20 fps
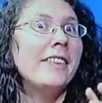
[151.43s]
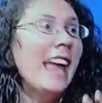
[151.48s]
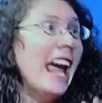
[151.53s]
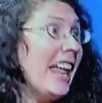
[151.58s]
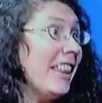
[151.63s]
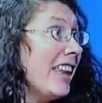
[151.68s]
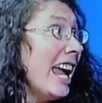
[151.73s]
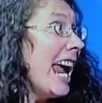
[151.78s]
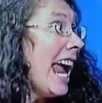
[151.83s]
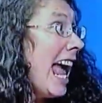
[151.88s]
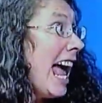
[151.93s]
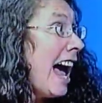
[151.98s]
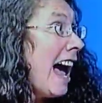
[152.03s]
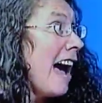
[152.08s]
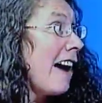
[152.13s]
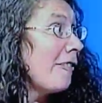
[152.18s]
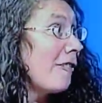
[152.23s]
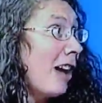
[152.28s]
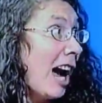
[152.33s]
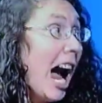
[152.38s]
And they
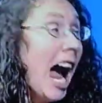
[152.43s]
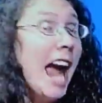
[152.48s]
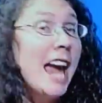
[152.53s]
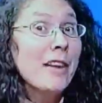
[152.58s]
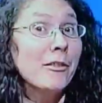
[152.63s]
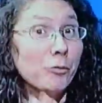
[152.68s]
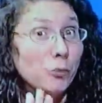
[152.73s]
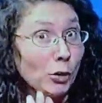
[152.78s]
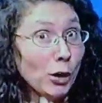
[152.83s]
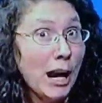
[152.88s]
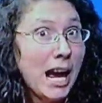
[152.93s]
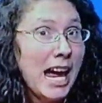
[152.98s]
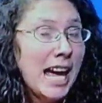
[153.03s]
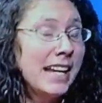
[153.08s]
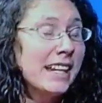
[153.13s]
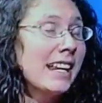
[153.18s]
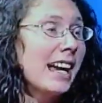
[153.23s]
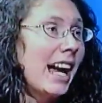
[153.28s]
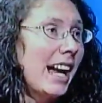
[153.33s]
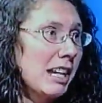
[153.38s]
have, I've
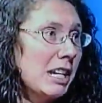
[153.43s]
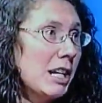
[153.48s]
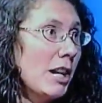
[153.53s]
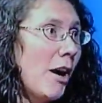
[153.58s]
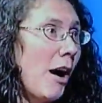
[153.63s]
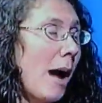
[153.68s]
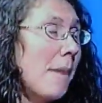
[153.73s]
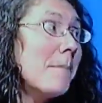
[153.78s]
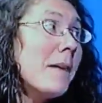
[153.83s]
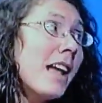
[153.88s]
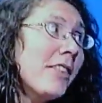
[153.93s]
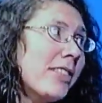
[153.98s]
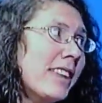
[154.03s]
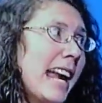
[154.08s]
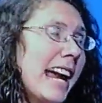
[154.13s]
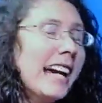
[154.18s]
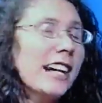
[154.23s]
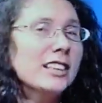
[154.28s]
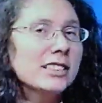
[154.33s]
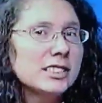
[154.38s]
read, I'm not
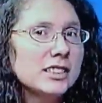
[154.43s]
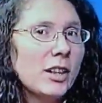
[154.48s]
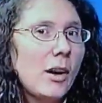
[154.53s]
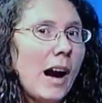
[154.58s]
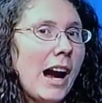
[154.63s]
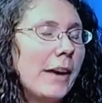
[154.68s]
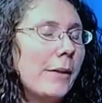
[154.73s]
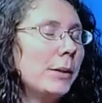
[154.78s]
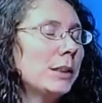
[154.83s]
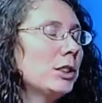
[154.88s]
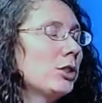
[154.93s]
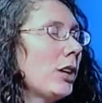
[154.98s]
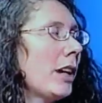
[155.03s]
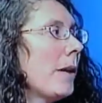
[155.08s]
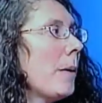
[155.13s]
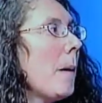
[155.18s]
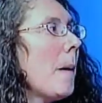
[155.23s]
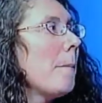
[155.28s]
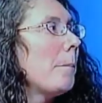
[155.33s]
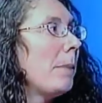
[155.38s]
there, so I always try,